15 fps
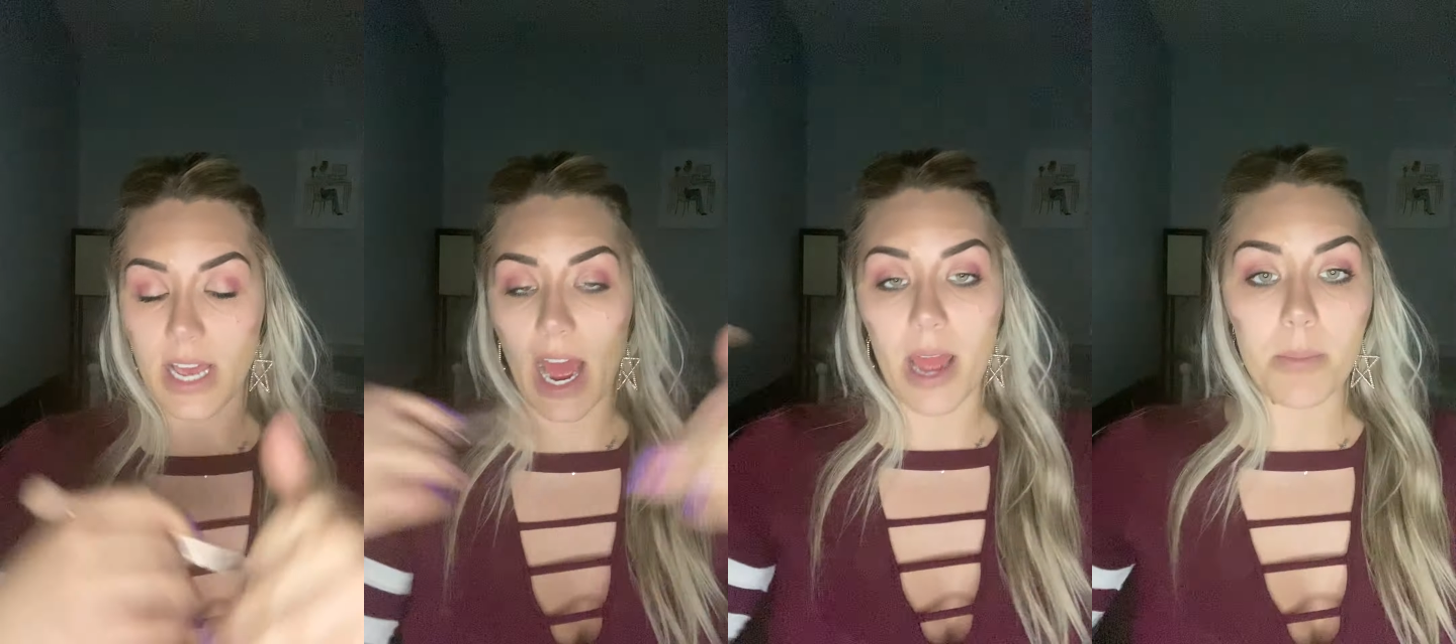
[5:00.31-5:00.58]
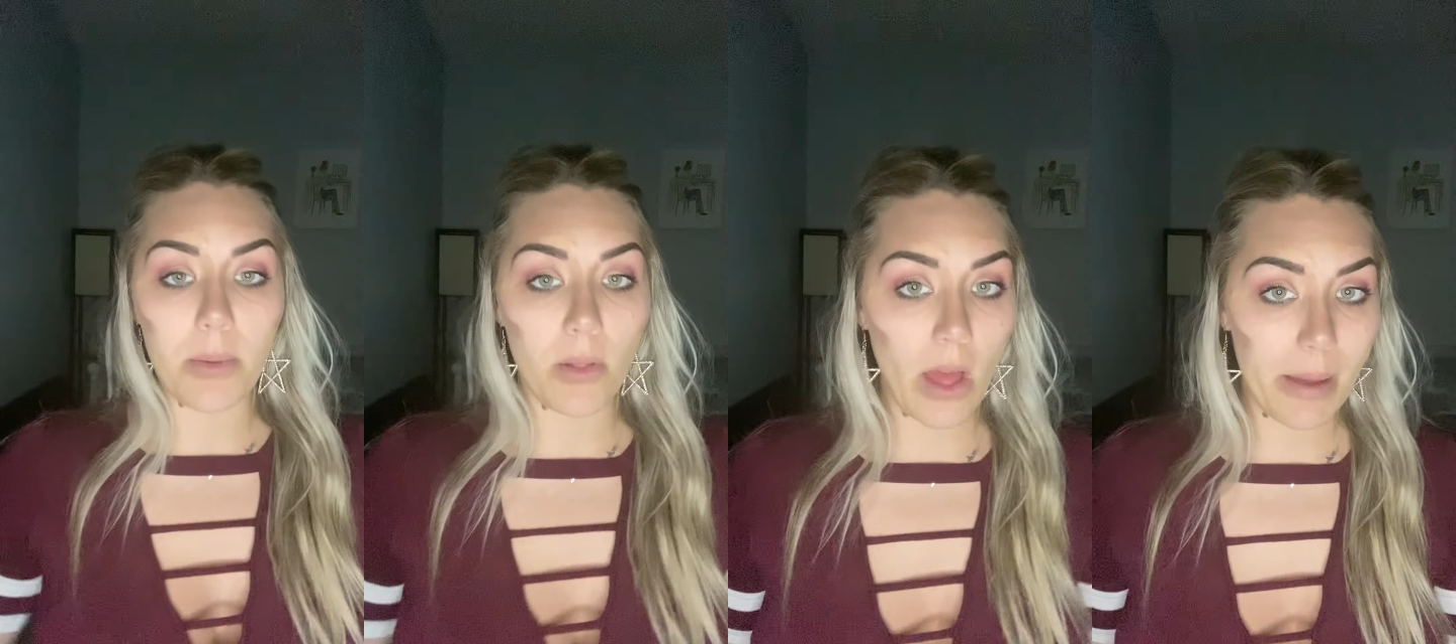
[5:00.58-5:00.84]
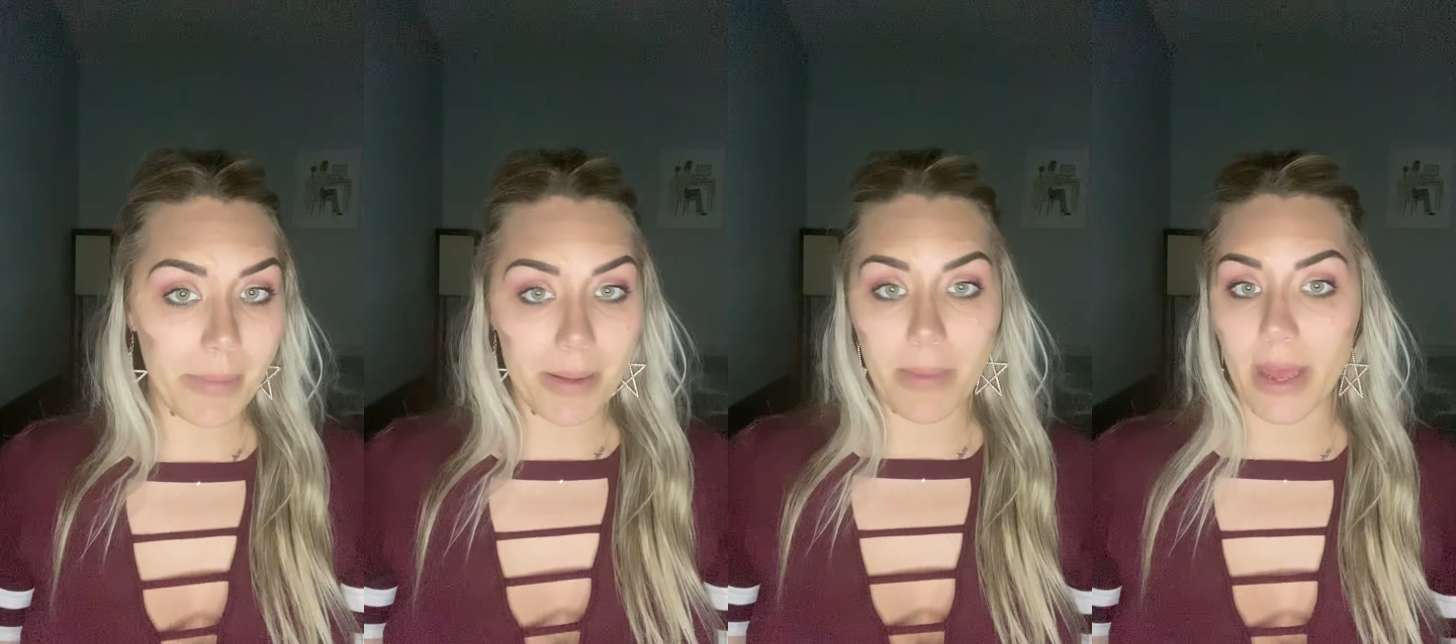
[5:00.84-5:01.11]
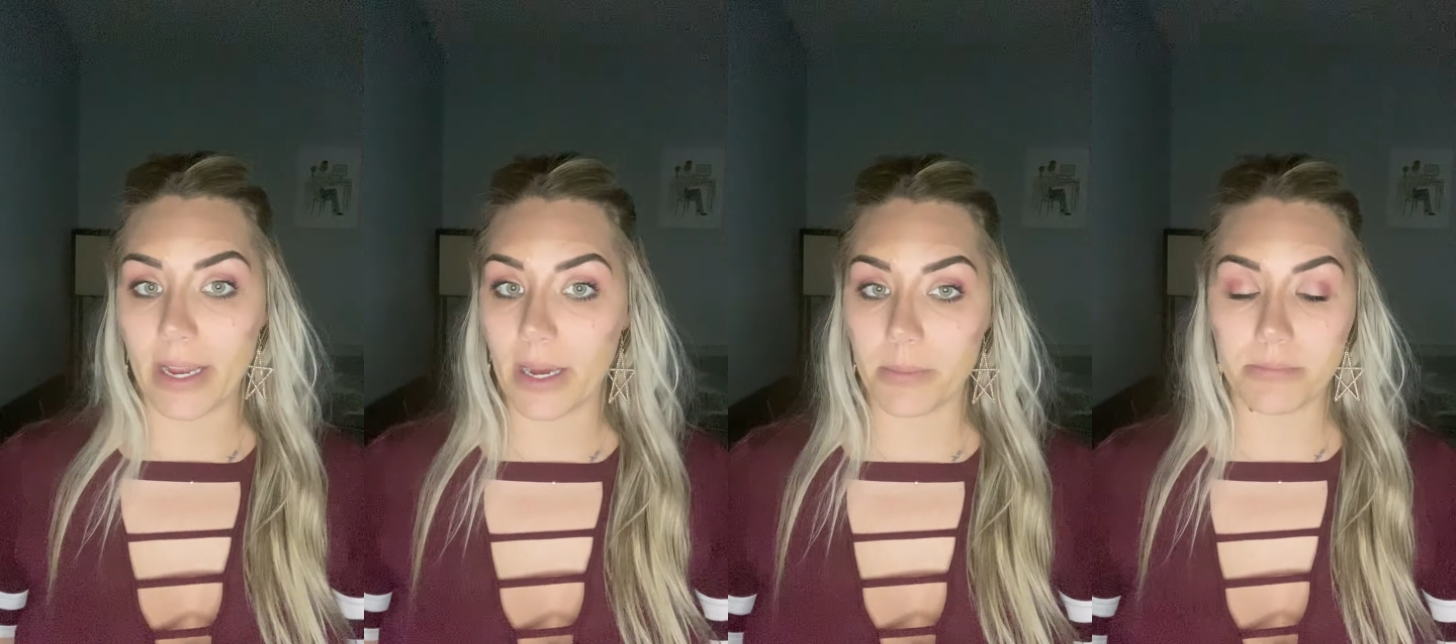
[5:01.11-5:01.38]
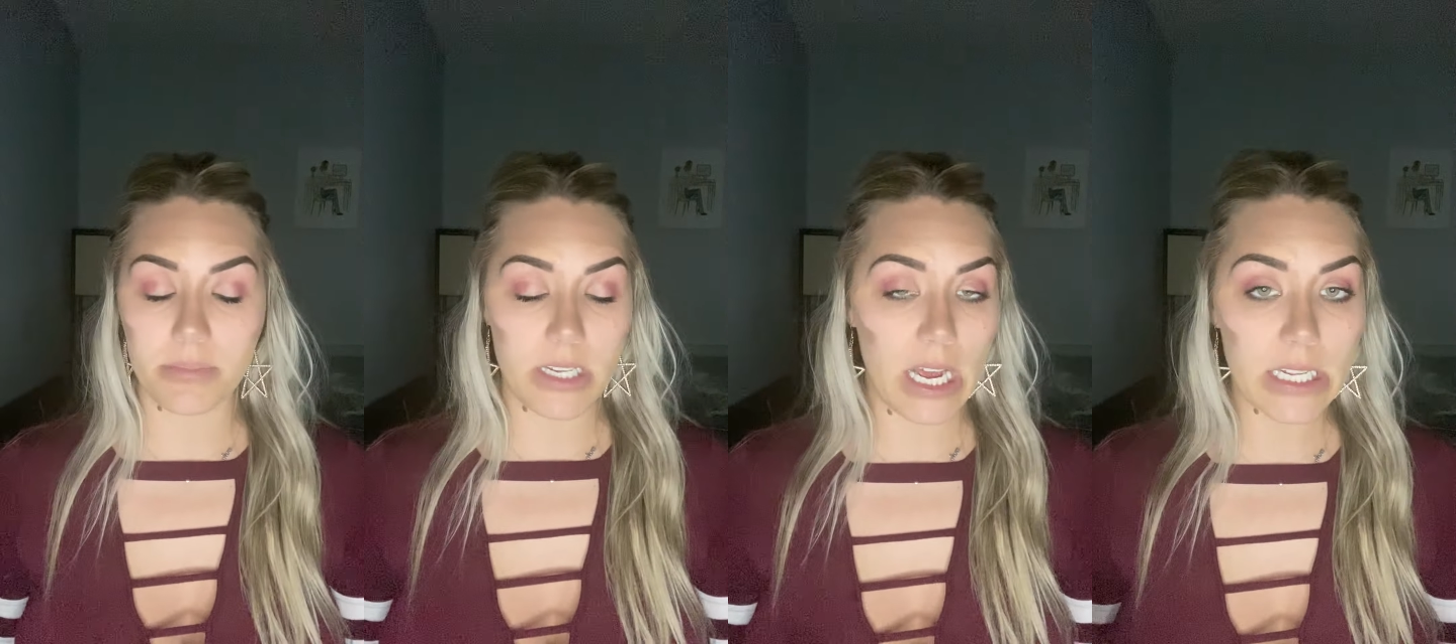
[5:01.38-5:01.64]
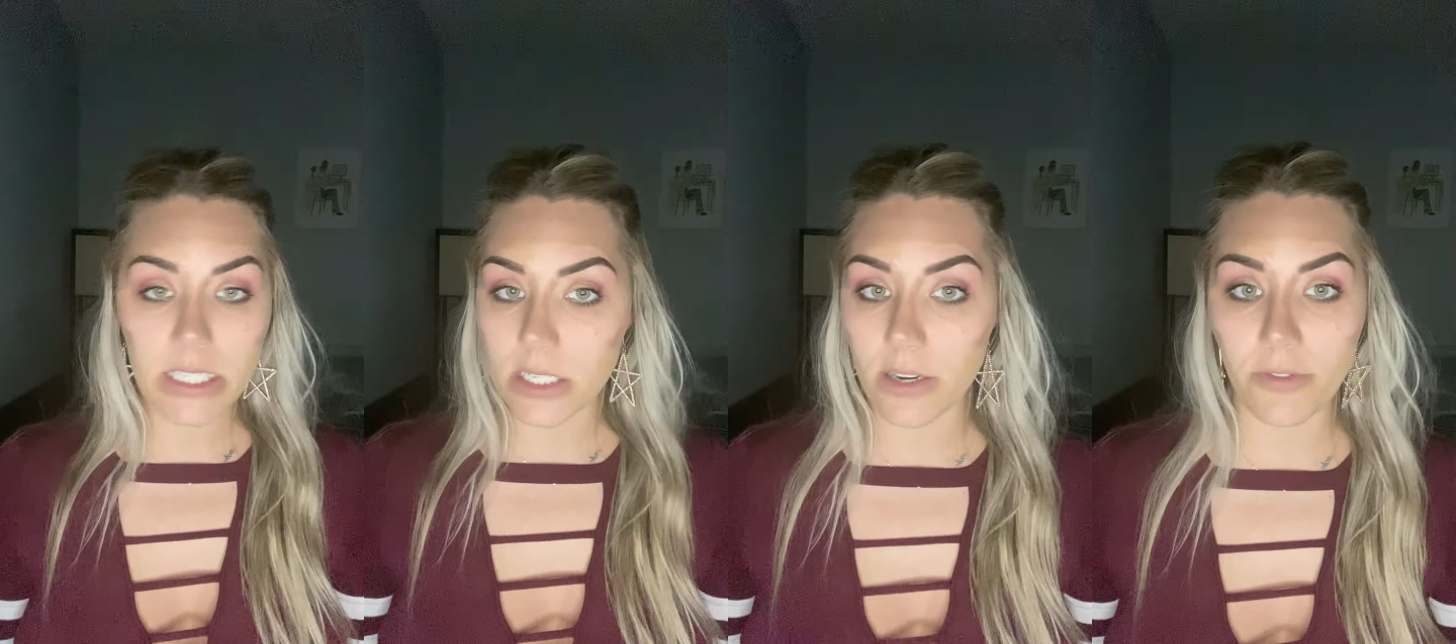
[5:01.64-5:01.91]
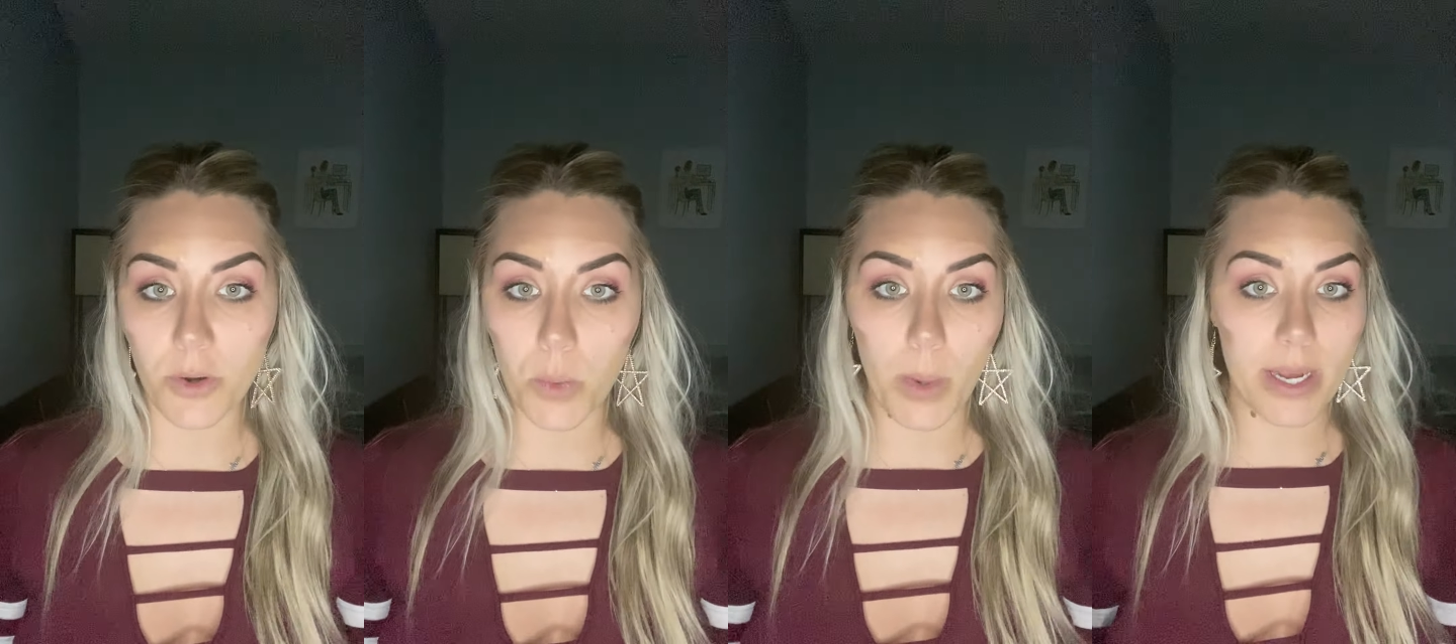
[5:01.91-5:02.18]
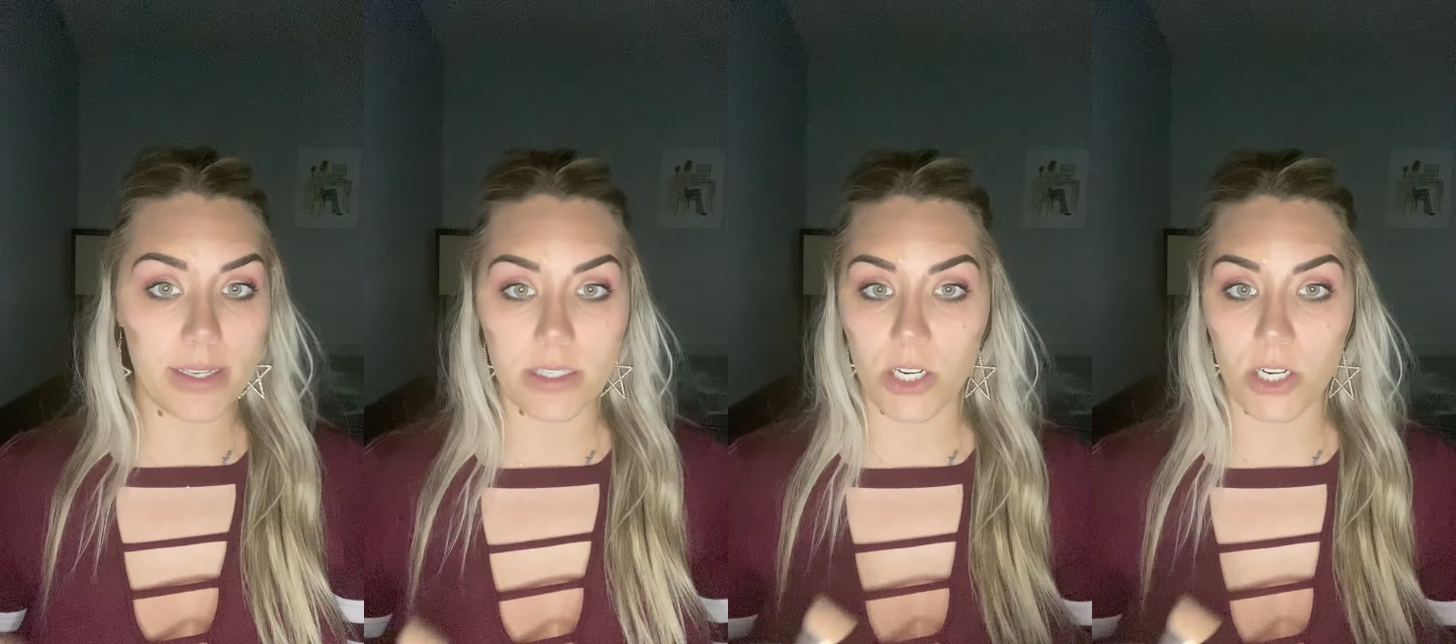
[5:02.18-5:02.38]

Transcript: I apply my makeup tons of different ways.